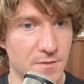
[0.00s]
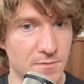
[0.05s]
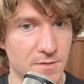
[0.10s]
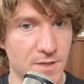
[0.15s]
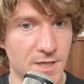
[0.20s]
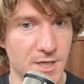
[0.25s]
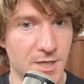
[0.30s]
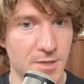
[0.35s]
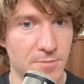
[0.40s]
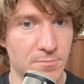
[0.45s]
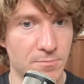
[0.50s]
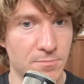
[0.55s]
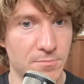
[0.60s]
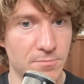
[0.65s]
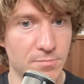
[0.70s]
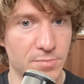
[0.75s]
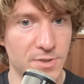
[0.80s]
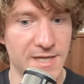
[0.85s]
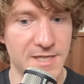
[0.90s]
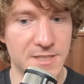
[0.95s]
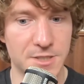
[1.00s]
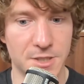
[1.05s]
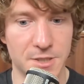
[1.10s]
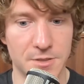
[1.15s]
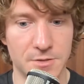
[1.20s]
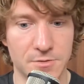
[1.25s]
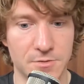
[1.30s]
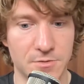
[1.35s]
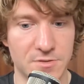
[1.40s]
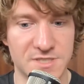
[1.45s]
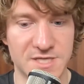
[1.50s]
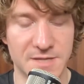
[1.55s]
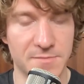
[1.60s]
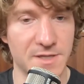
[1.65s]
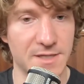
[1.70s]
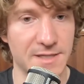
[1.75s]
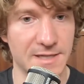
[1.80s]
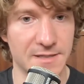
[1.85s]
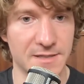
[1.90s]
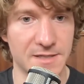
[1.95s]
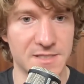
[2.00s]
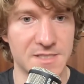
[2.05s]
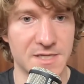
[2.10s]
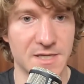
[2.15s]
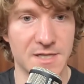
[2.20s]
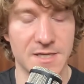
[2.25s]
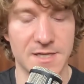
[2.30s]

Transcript: Plato or something like this.